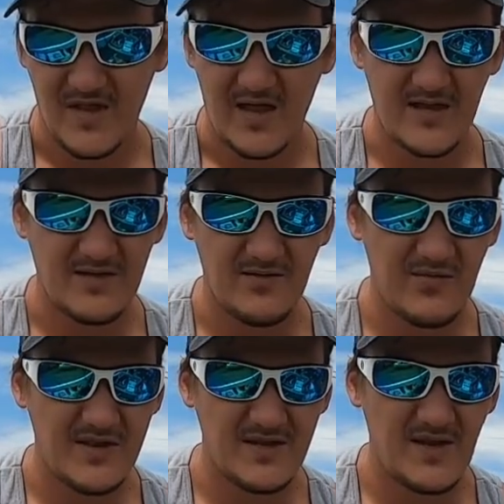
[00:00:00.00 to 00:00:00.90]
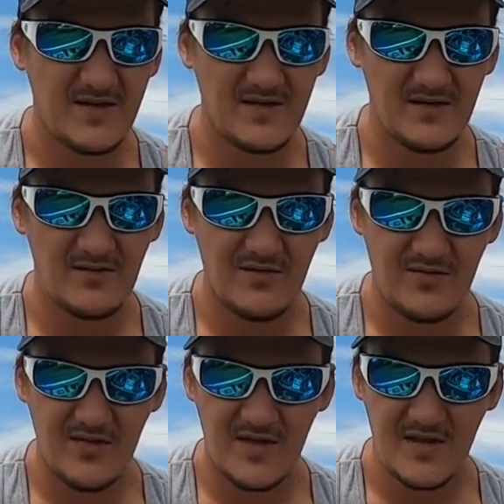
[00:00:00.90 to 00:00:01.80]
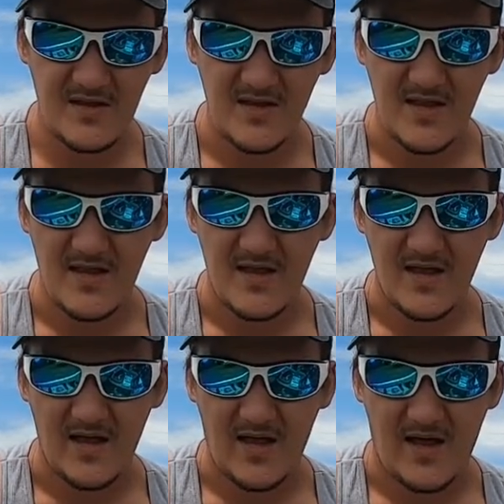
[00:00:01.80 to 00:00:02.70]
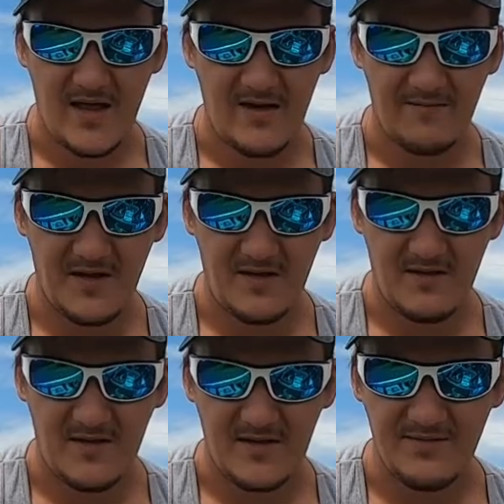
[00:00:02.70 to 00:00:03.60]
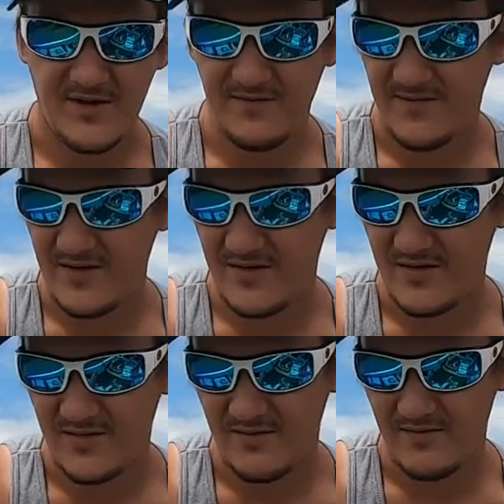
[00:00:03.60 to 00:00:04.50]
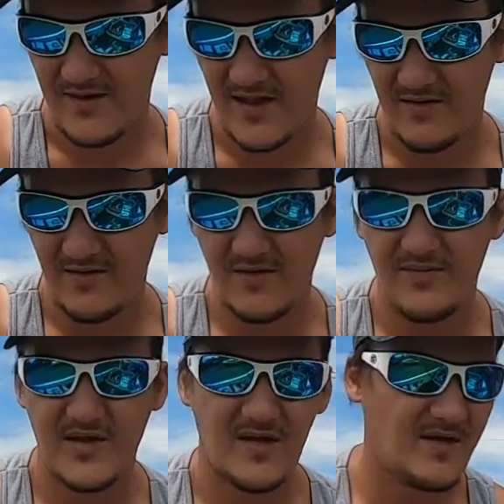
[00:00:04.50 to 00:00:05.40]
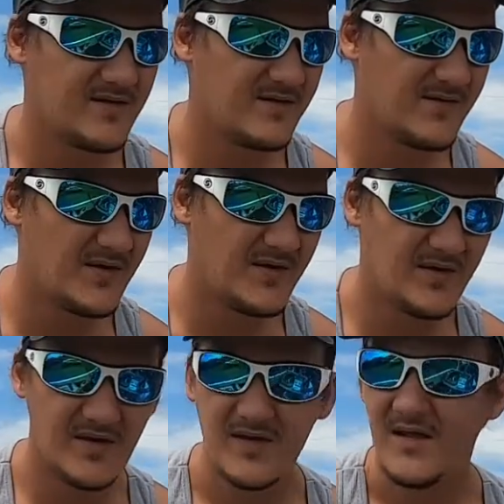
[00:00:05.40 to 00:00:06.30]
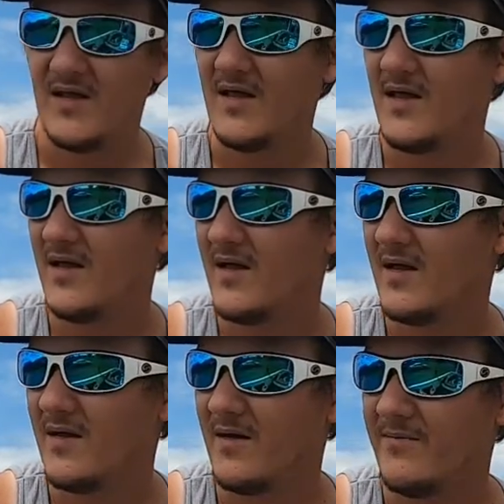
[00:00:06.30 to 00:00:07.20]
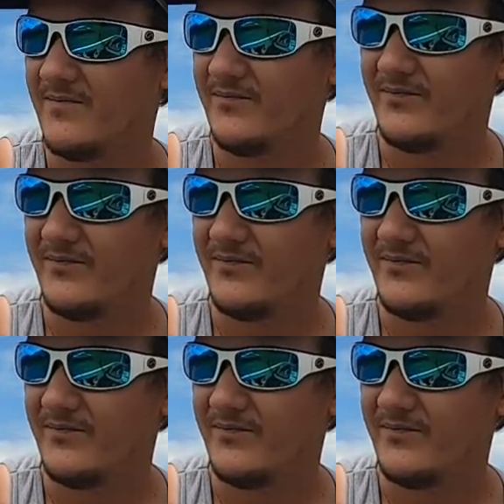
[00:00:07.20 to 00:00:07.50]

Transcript: I guess it would be size 01. I have not lost many fish with that hook because of the hook. Um,